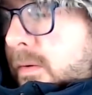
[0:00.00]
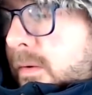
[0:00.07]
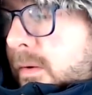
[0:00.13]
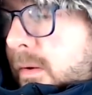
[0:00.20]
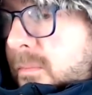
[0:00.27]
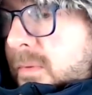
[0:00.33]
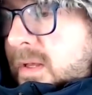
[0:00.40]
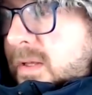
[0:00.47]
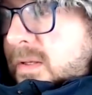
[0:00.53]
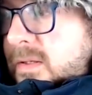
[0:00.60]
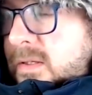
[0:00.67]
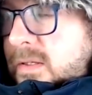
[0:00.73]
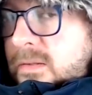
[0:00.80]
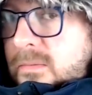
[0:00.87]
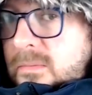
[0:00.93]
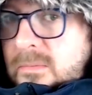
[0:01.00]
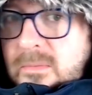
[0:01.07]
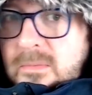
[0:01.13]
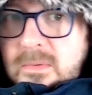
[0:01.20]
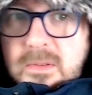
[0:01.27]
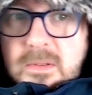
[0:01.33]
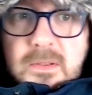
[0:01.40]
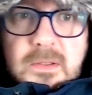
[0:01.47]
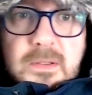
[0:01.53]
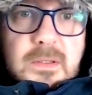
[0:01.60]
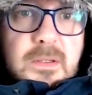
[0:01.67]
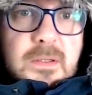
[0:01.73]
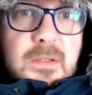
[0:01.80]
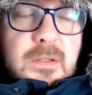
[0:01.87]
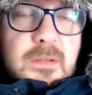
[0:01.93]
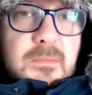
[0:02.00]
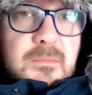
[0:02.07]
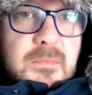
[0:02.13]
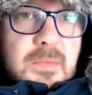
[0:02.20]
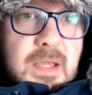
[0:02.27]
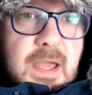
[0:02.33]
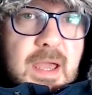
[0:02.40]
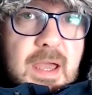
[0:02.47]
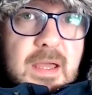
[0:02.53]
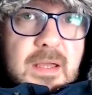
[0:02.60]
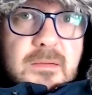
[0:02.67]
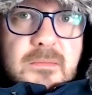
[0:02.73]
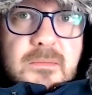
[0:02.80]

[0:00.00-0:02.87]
I'm kidding. A cat.